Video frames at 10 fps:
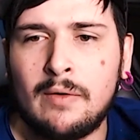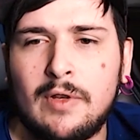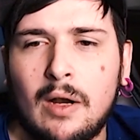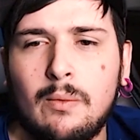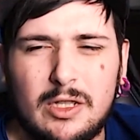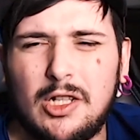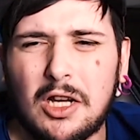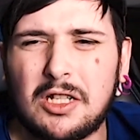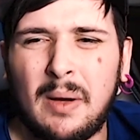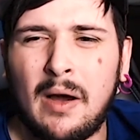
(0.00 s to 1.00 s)
done with
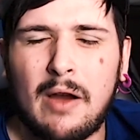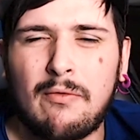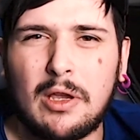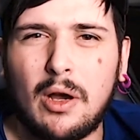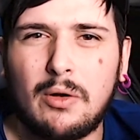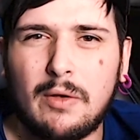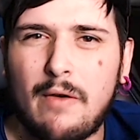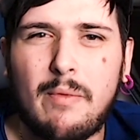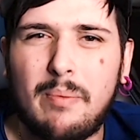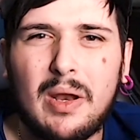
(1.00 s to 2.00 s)
just about every girl you've ever
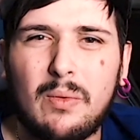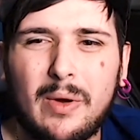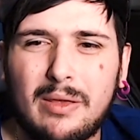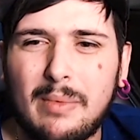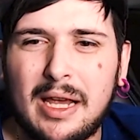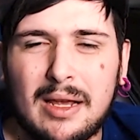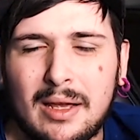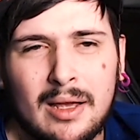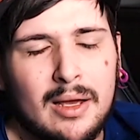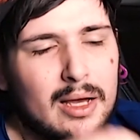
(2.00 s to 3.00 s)
been with, mate.
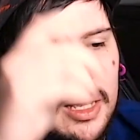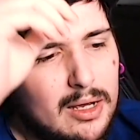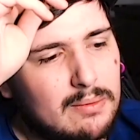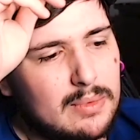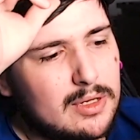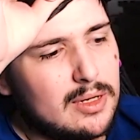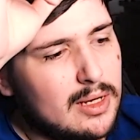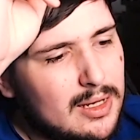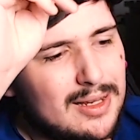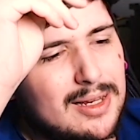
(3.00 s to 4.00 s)

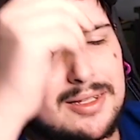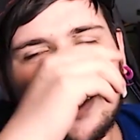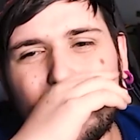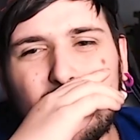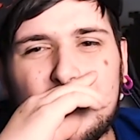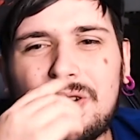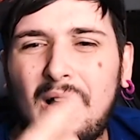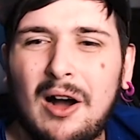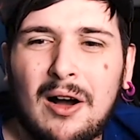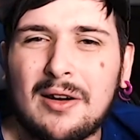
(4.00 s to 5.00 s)
It's because you're
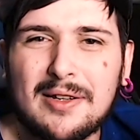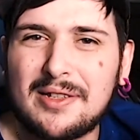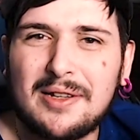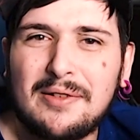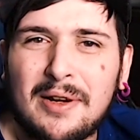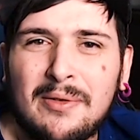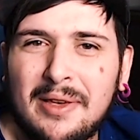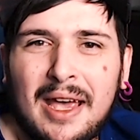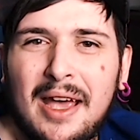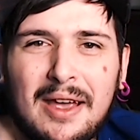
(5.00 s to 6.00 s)
heartless and you don't
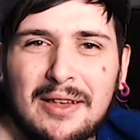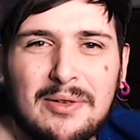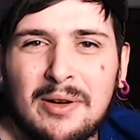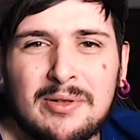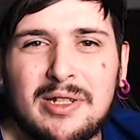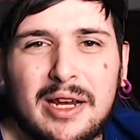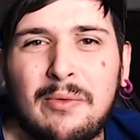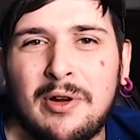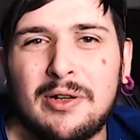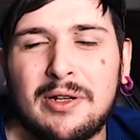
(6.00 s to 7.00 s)
care. You don't see
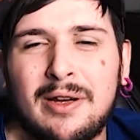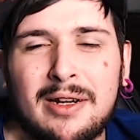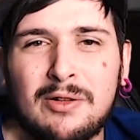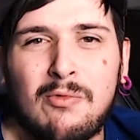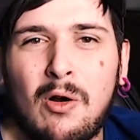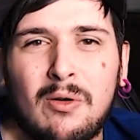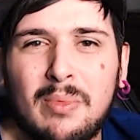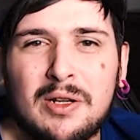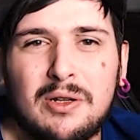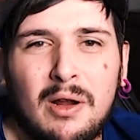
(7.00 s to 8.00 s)
what you're doing is wrong
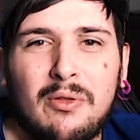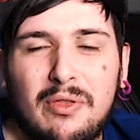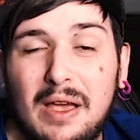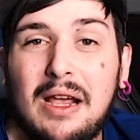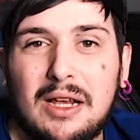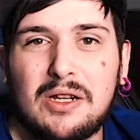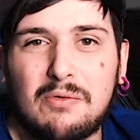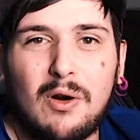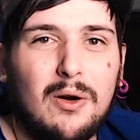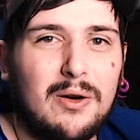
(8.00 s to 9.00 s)
because you don't think it's
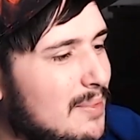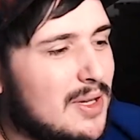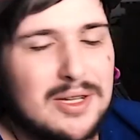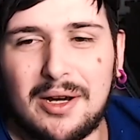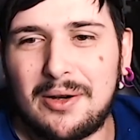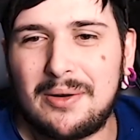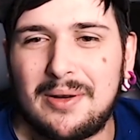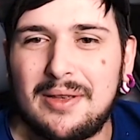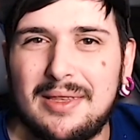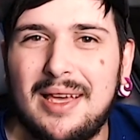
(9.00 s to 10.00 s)
wrong. So
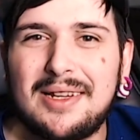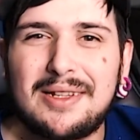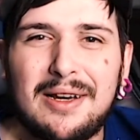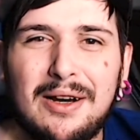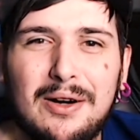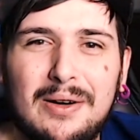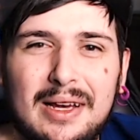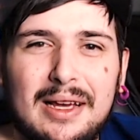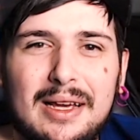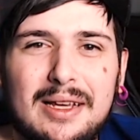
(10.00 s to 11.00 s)
this girl
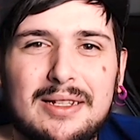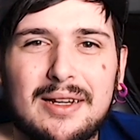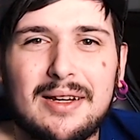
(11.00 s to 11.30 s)
is